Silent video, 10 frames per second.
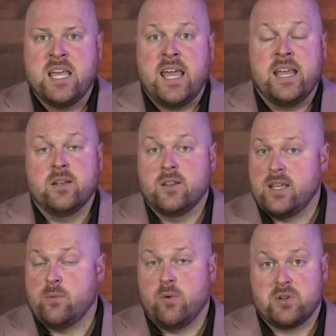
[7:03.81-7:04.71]
And
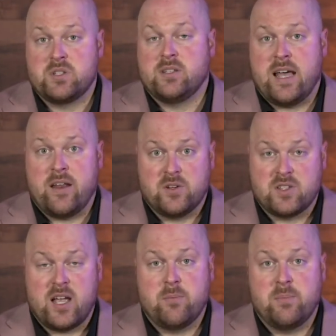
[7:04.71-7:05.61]
again, we still had our
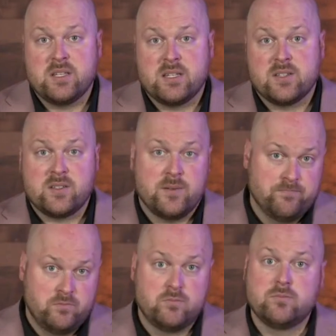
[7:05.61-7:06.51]
side business,
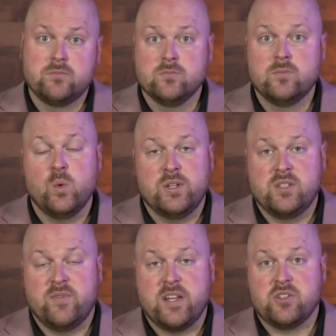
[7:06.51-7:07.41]
which
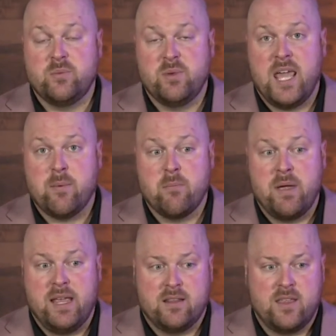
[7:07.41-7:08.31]
eventually became our
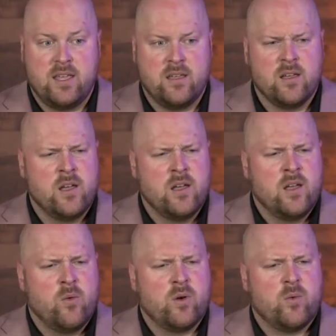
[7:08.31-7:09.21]
main thing.
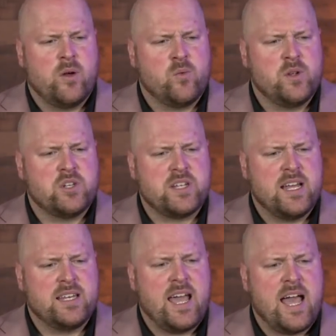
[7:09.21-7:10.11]
101 Rich
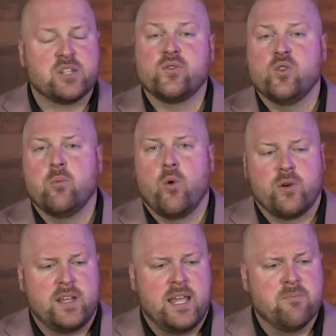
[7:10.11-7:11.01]
Dad Cash Flow
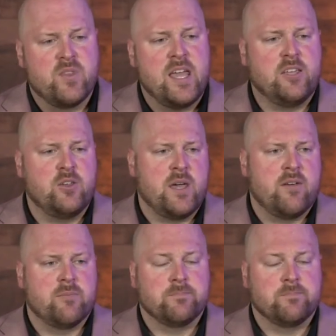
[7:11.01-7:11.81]
Board Game. Thank you, Kevin.